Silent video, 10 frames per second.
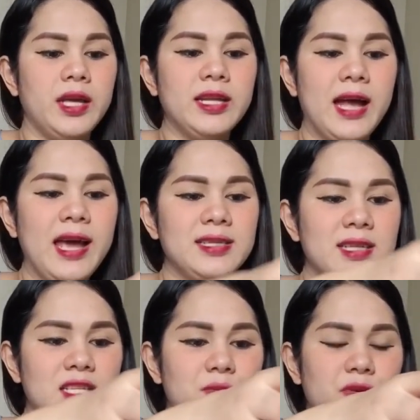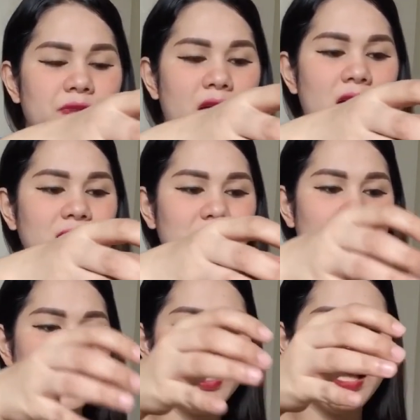Ayan guys, let's move on to
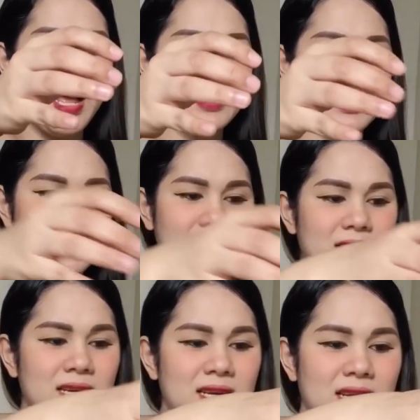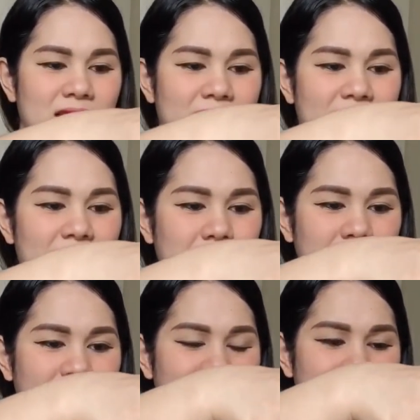our last Ayan,
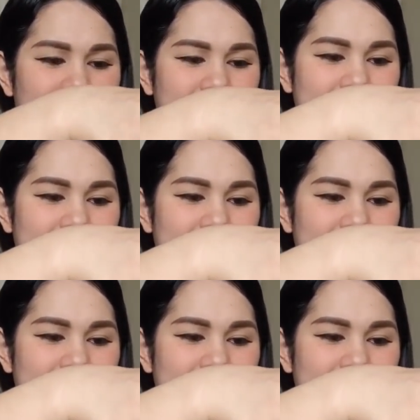but not the